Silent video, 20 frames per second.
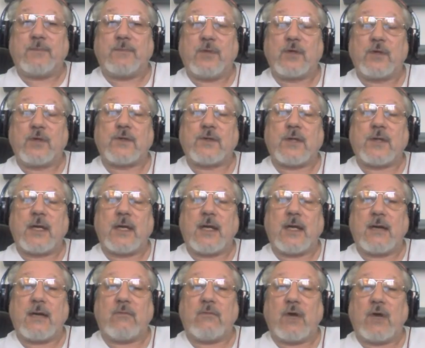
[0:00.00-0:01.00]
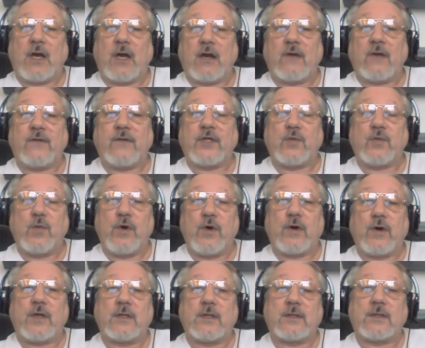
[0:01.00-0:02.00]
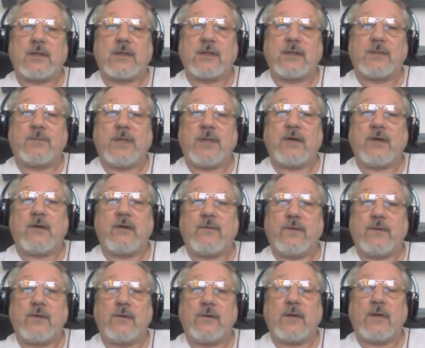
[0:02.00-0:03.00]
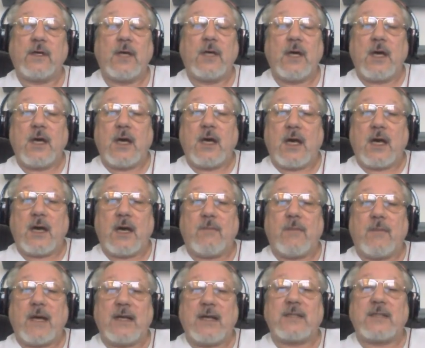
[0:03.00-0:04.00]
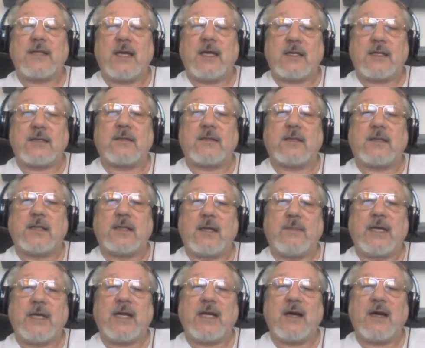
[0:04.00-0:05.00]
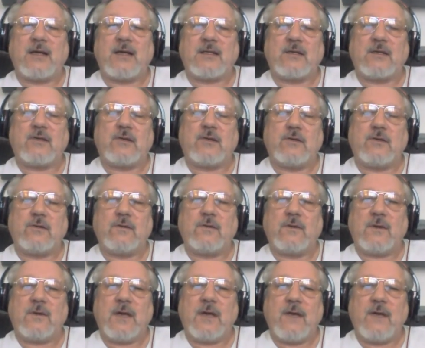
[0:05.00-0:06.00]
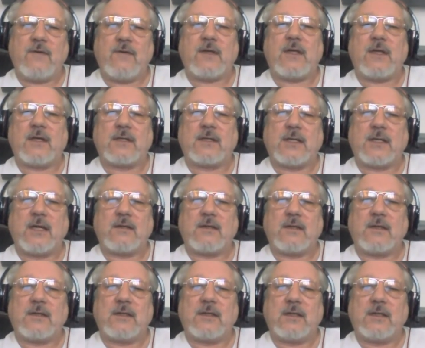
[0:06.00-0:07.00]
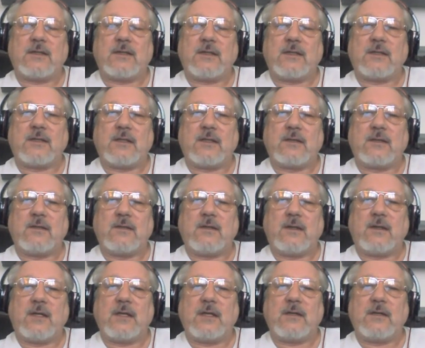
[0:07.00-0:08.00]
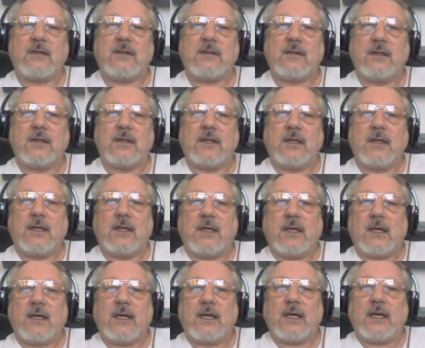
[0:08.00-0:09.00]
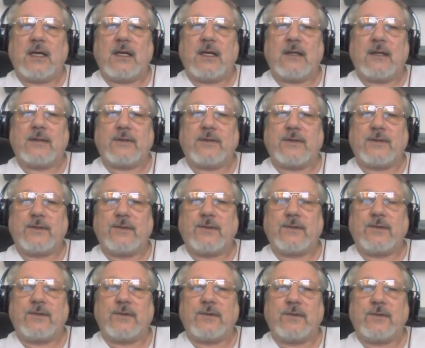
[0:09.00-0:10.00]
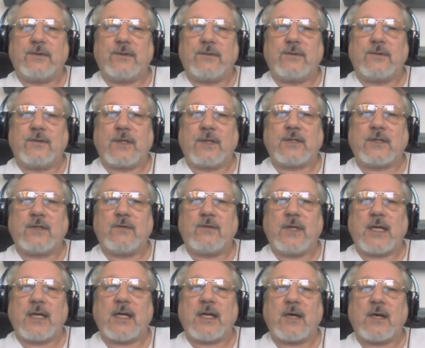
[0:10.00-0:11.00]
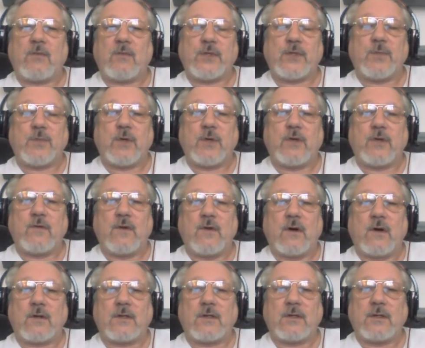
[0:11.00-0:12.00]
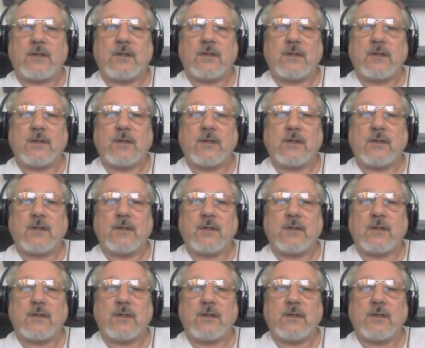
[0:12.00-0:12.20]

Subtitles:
books, well, a lot of his work is peer reviewed, and it's excellent. He goes into everything, so it's a good thing to actually read. I don't know which book you got.